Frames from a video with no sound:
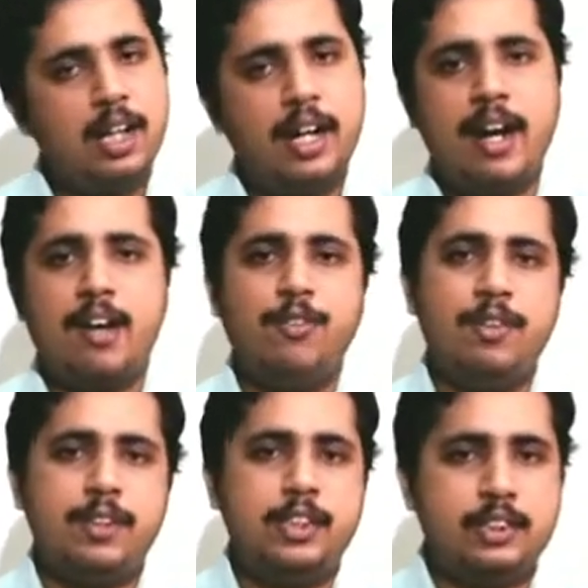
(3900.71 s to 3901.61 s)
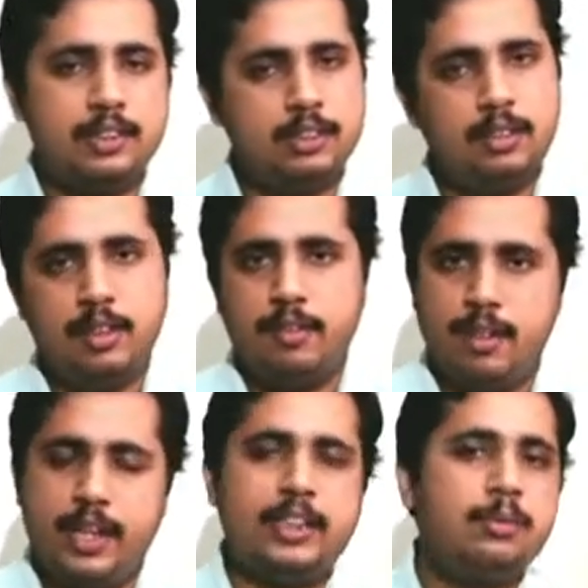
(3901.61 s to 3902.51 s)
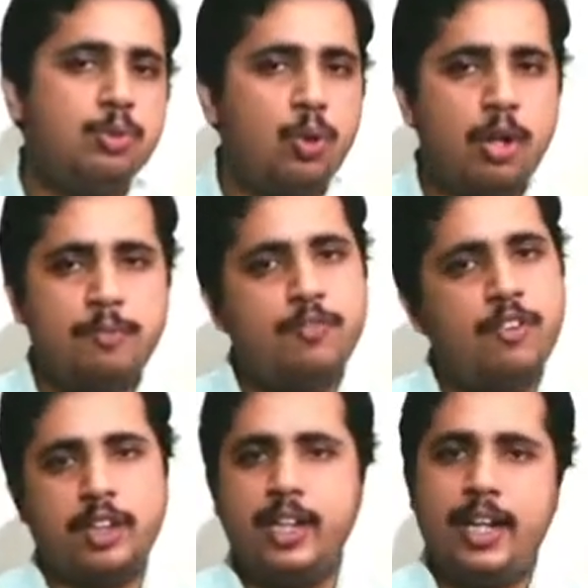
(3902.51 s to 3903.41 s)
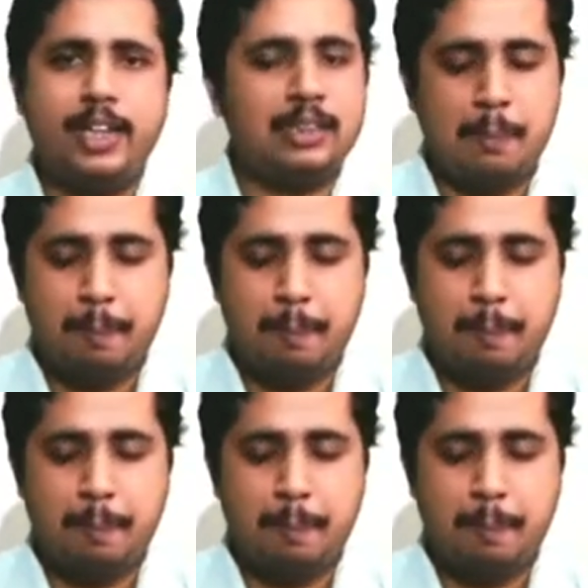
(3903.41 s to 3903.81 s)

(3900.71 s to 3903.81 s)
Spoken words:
and afterwards let's move on for the next